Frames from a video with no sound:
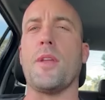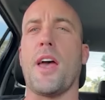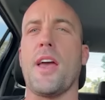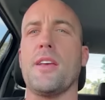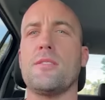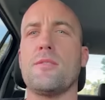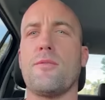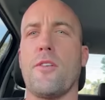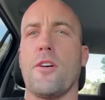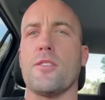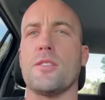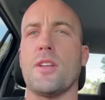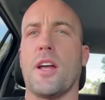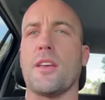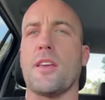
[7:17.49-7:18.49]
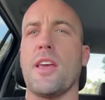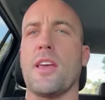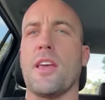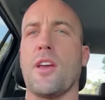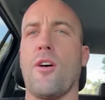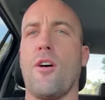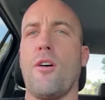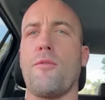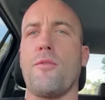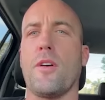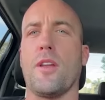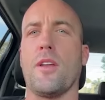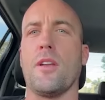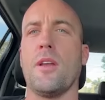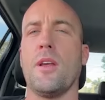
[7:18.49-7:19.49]
days first started kicking off,
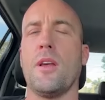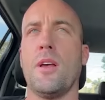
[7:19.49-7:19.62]
and